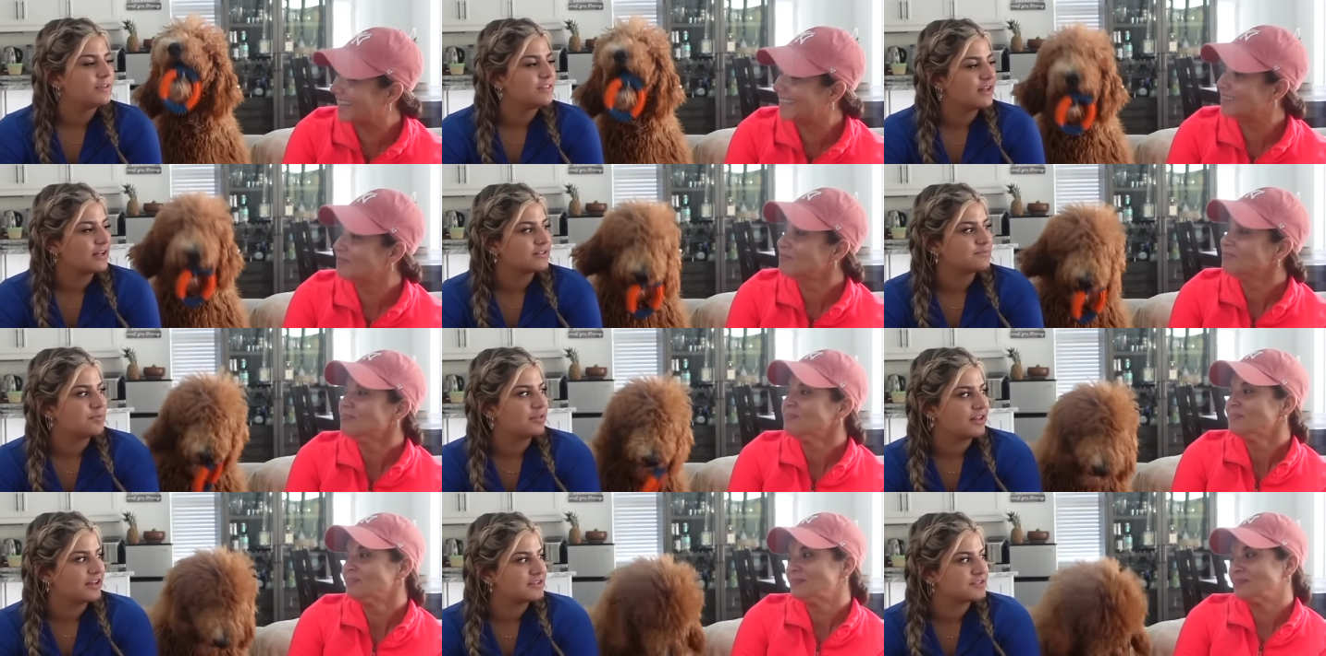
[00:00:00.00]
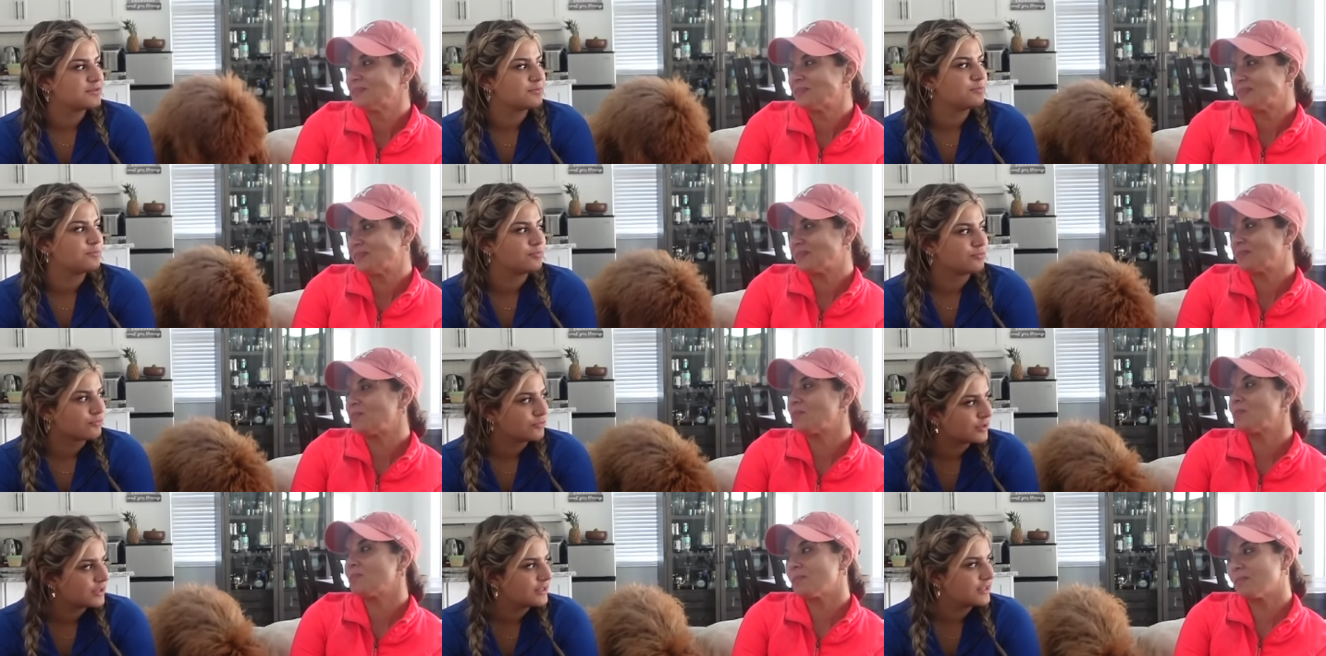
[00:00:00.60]
Speaker 1: mean, that plays a
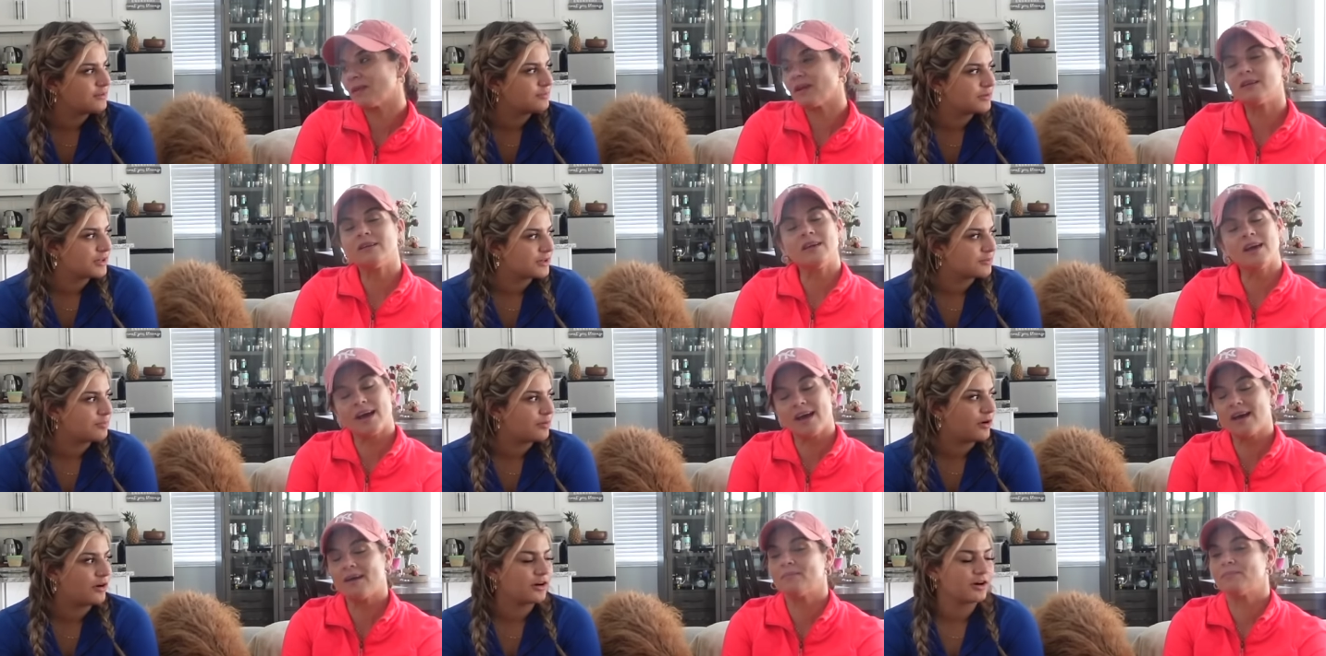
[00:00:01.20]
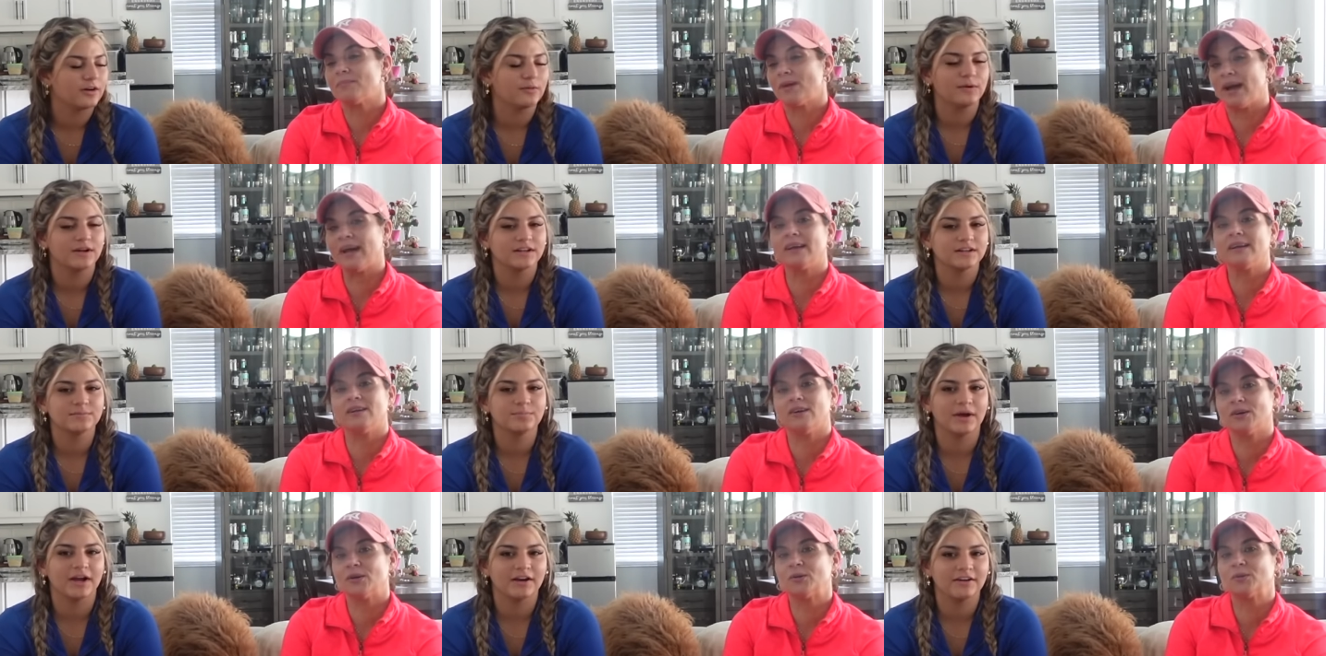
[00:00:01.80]
really big yeah, part. When I a know.
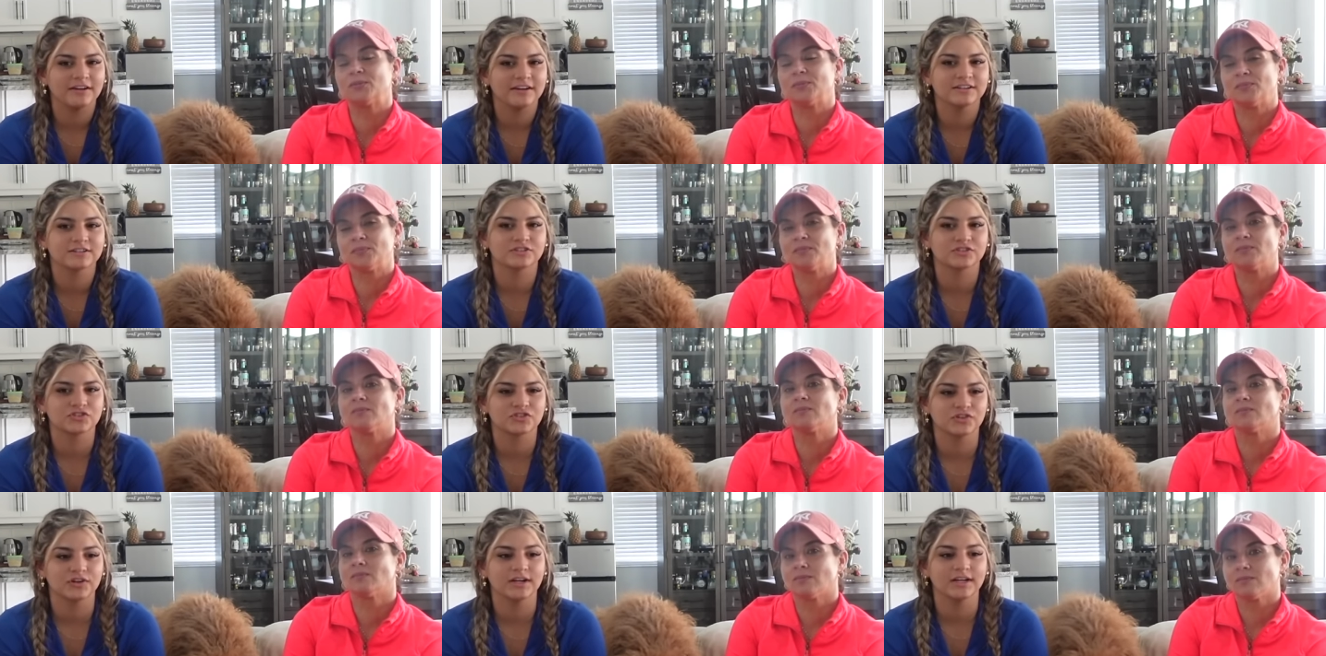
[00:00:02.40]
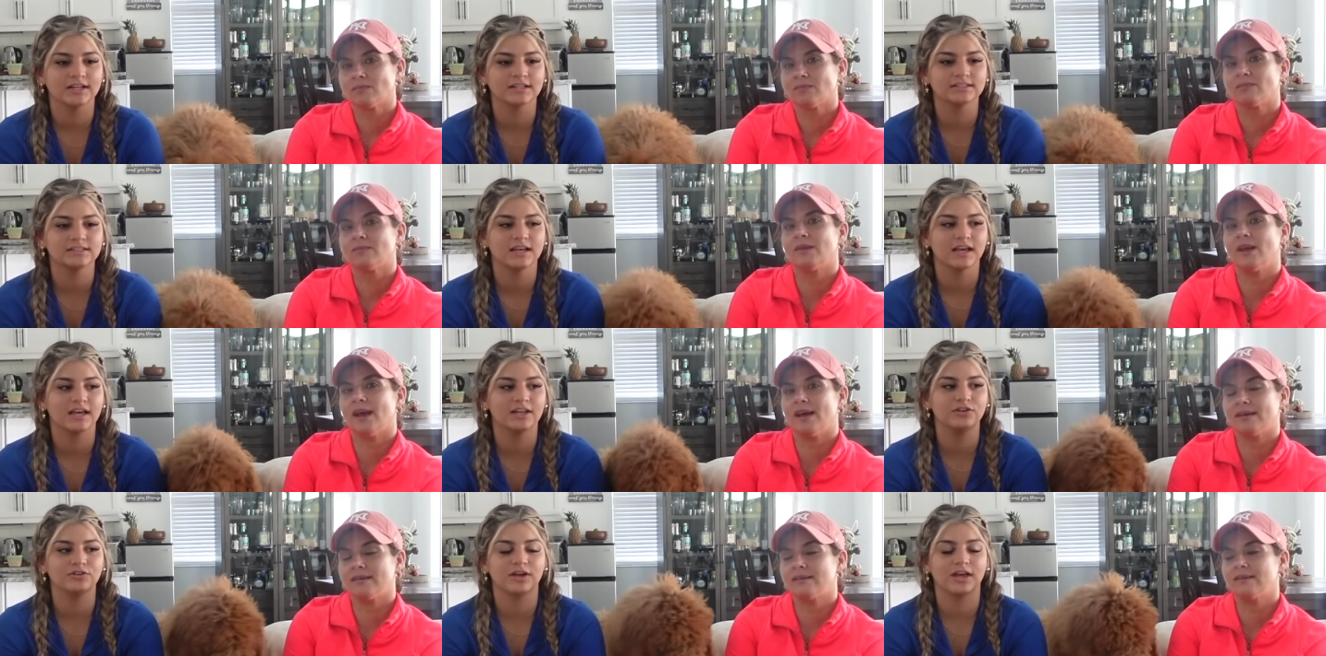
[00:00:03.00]
parent is strict yes.
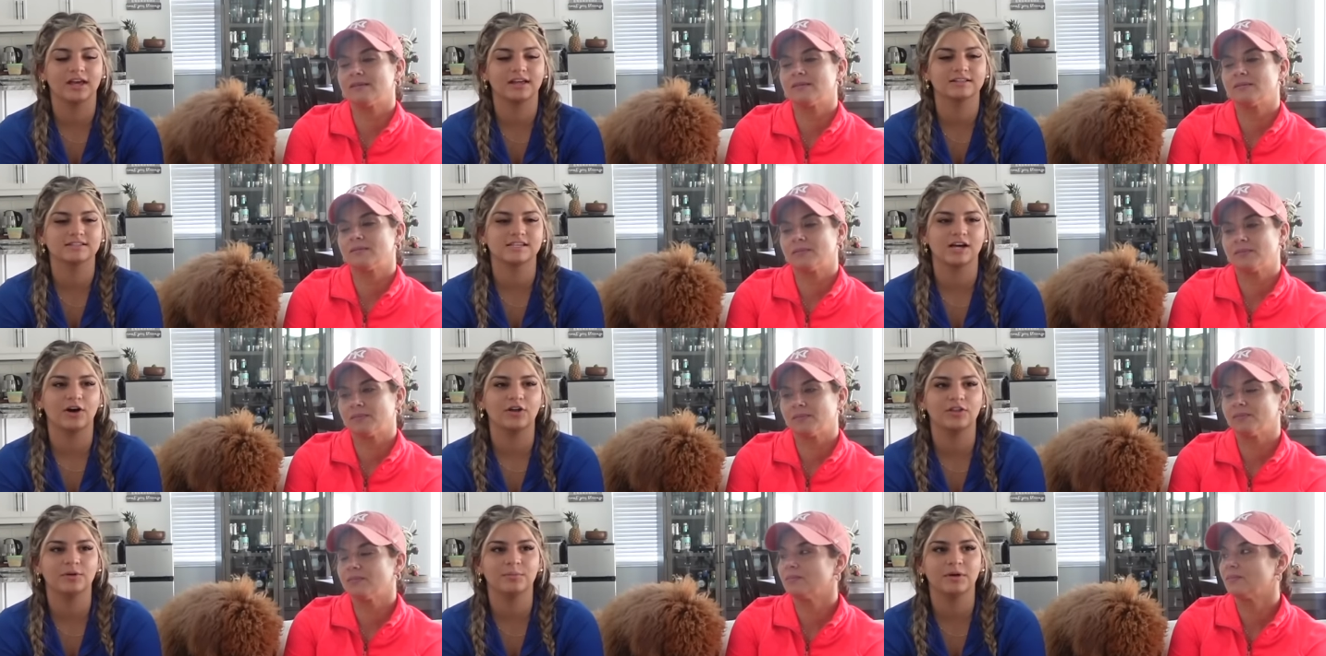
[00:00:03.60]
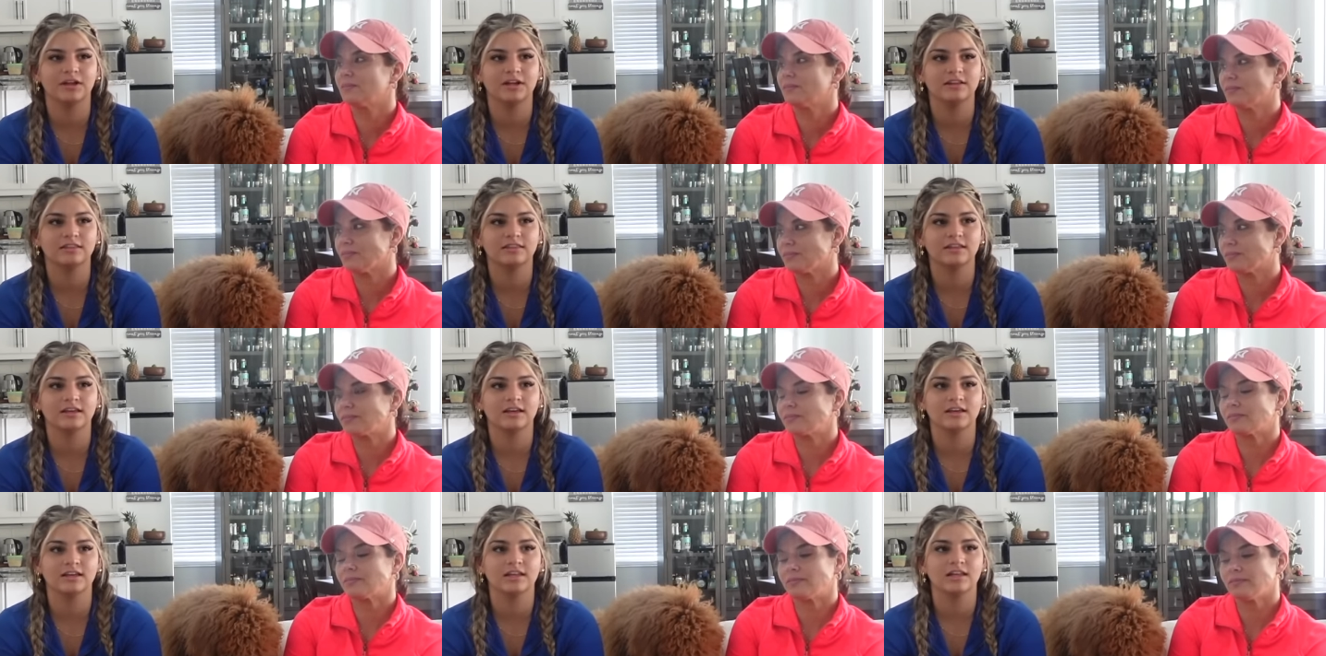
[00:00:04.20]
and you can't tell them
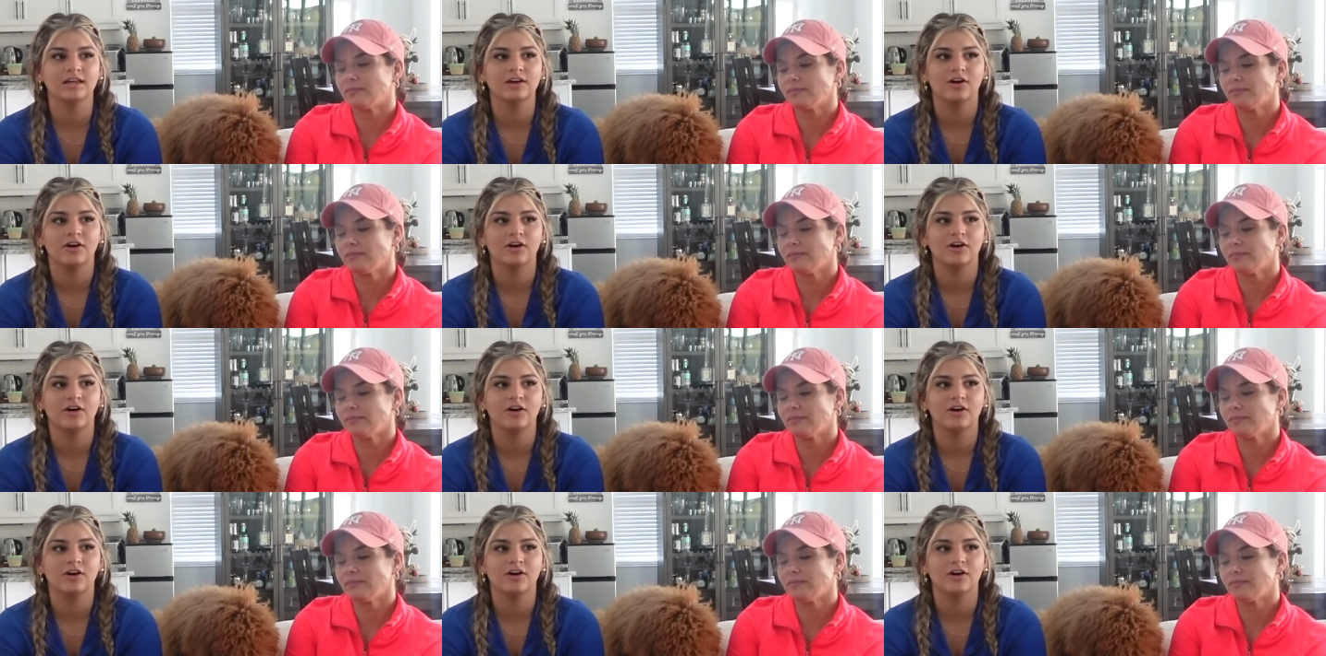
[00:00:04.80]
anything,